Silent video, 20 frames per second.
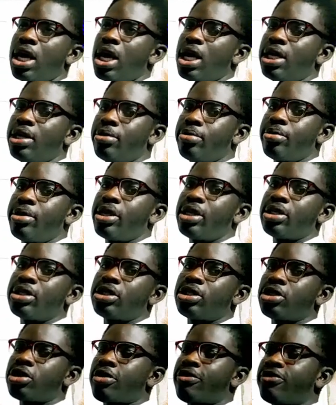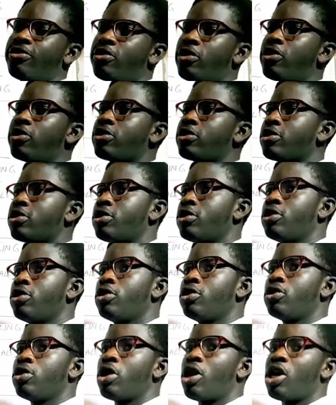Elements of thought.
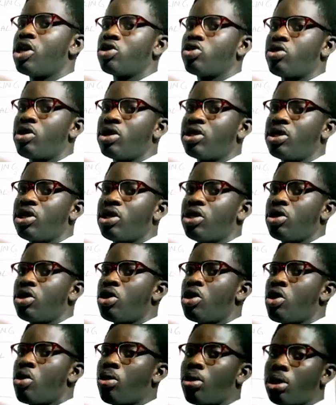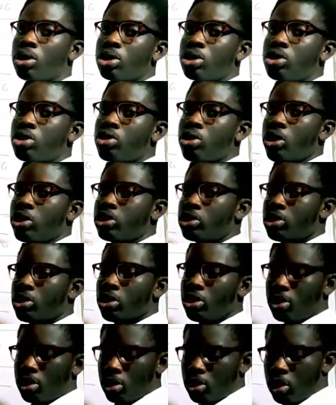As we are saying, what thought
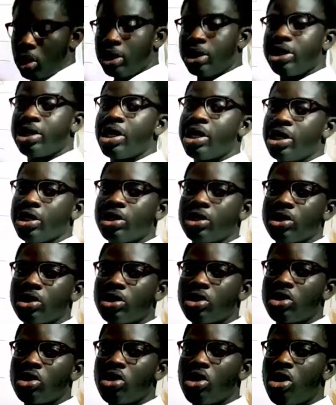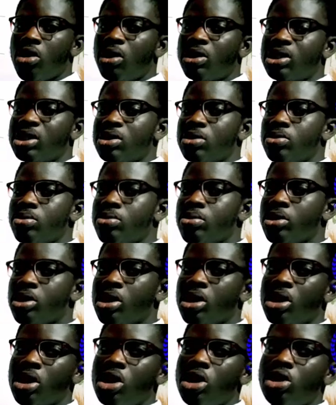contains, or what
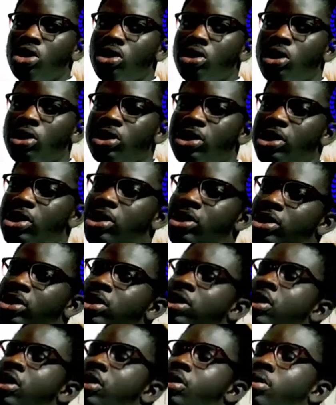thought is